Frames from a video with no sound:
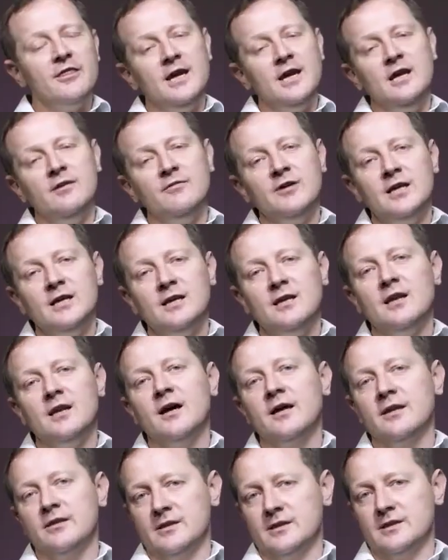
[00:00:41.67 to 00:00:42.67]
Think of it
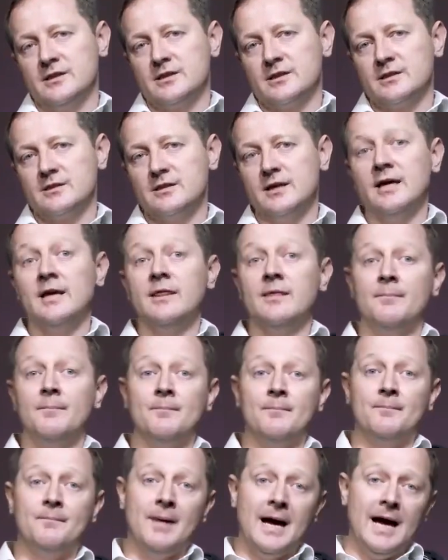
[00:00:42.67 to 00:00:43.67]
like this. In
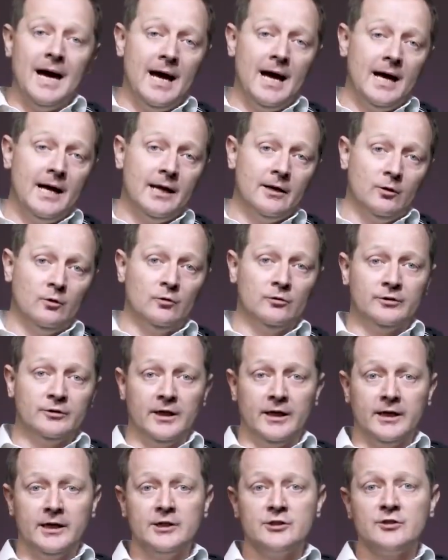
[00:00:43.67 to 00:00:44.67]
the bad
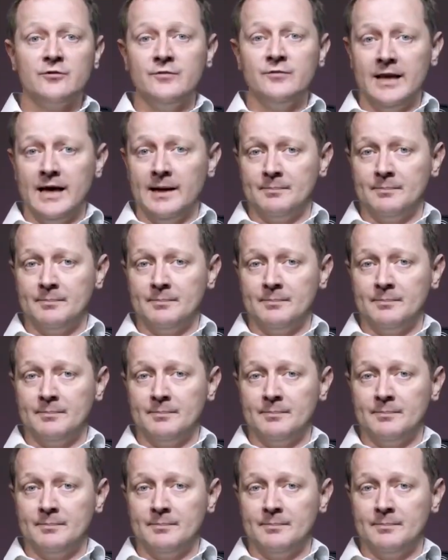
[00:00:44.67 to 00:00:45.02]
old days of